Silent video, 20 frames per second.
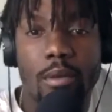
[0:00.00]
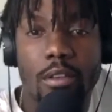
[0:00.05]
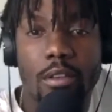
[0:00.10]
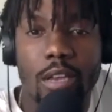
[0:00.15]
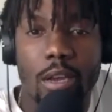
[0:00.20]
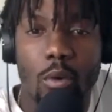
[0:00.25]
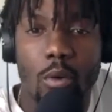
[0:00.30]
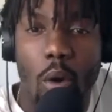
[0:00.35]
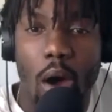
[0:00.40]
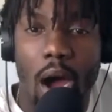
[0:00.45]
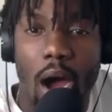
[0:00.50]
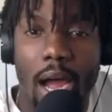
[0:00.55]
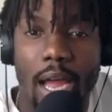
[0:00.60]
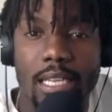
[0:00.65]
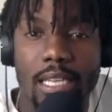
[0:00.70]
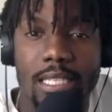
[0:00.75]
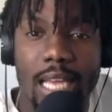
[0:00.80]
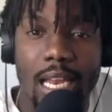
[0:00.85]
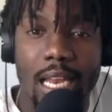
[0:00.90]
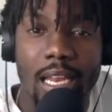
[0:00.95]
Like why is
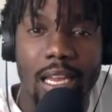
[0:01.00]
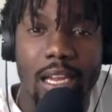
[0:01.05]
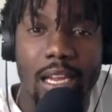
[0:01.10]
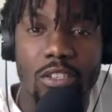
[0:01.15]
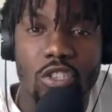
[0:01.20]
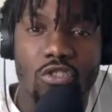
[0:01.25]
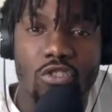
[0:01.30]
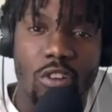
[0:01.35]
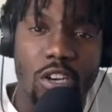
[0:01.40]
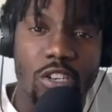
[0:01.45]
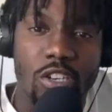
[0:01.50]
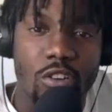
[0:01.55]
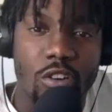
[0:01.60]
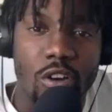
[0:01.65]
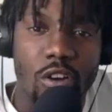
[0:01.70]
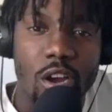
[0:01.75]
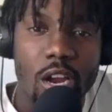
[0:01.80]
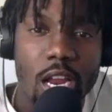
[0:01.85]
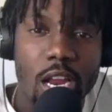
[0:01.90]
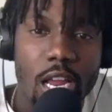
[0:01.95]
that like a structure
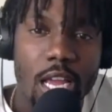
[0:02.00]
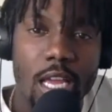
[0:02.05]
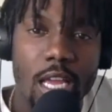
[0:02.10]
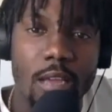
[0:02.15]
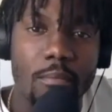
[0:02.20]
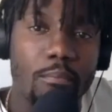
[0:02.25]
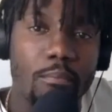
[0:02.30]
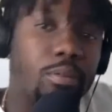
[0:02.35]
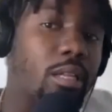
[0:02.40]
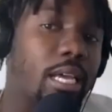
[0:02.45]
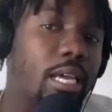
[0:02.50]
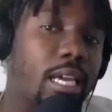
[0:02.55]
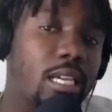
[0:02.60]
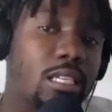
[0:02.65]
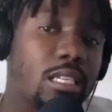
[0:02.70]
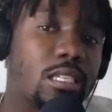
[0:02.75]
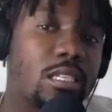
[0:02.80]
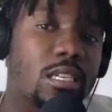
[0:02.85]
in place?